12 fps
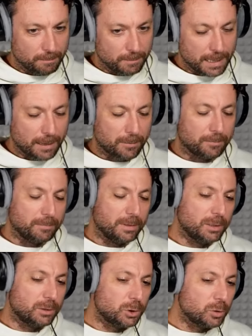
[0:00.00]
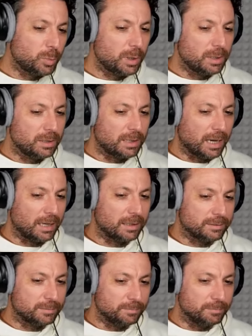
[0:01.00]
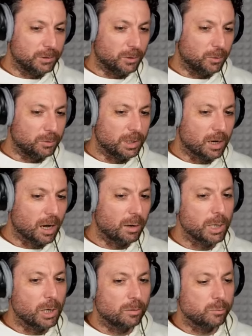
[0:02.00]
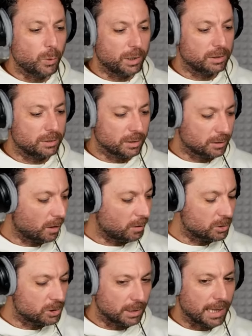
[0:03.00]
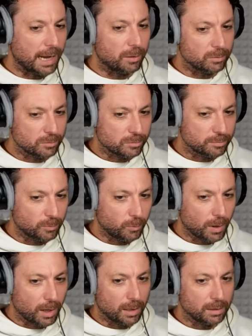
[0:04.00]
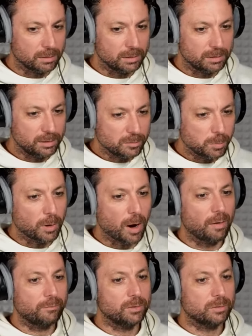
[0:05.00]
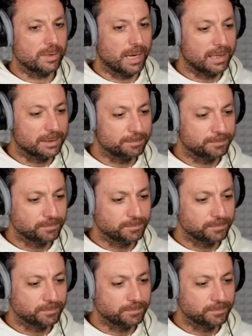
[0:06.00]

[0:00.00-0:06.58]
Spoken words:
Now, it should be that, the economy goes where the technology allows. While it is more obvious that